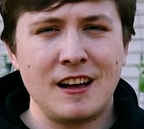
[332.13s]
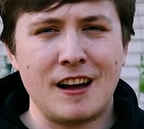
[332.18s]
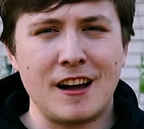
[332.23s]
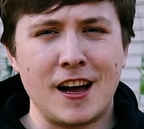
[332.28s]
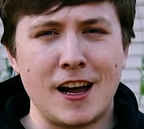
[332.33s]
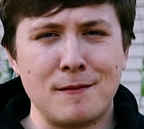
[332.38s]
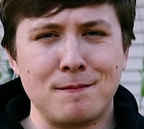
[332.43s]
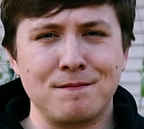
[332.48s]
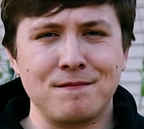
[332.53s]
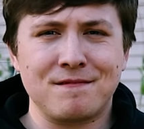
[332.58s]

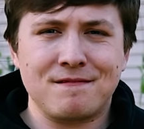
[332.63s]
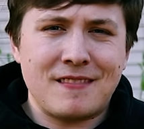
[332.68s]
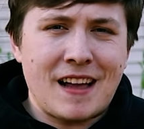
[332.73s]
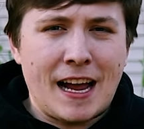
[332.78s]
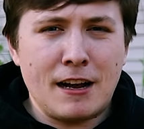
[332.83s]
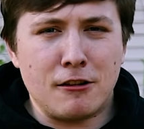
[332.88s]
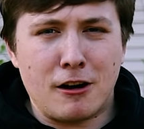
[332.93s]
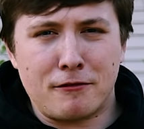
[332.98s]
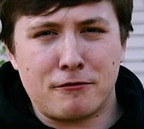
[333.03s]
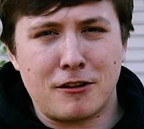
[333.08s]

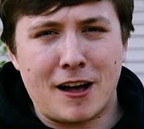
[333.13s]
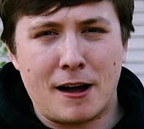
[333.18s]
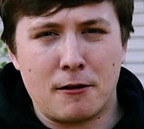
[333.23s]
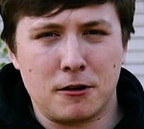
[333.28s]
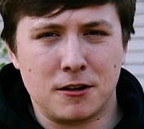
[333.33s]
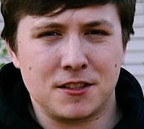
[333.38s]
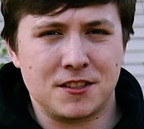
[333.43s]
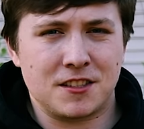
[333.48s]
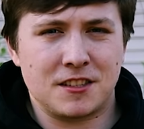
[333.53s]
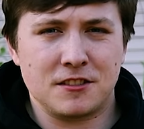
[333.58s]
I love
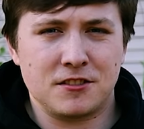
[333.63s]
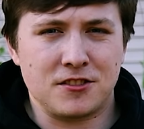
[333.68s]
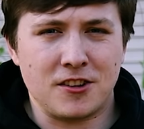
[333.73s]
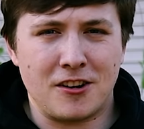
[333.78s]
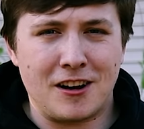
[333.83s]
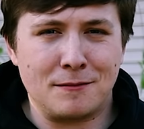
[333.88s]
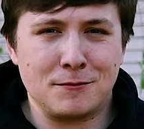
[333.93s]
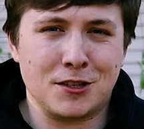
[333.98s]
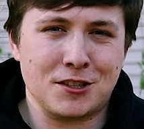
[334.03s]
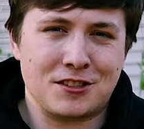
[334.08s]
flowers,
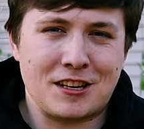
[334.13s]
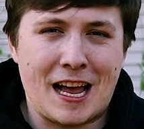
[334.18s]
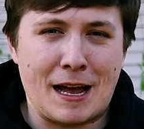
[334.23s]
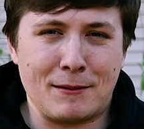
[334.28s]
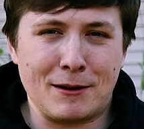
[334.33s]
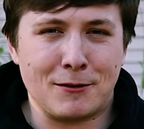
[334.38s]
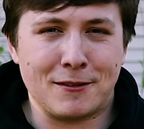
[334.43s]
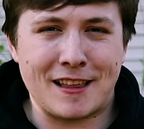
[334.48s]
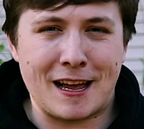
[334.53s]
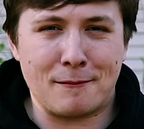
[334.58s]
so I'm just
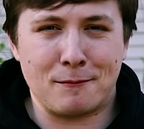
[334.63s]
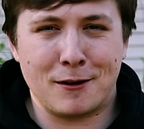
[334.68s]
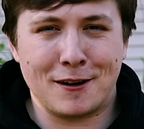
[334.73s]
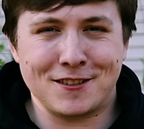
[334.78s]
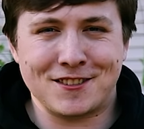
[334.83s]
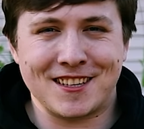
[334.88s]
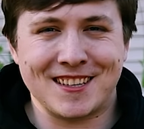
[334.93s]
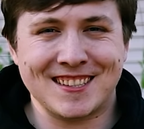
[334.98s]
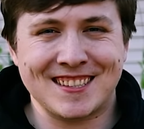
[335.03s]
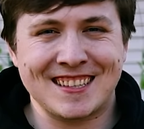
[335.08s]
happy with that
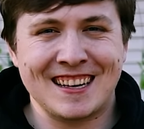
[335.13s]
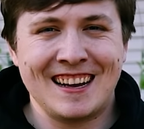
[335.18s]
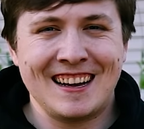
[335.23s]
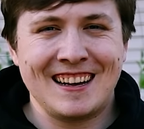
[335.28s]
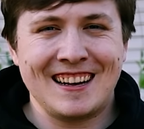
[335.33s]
purchase.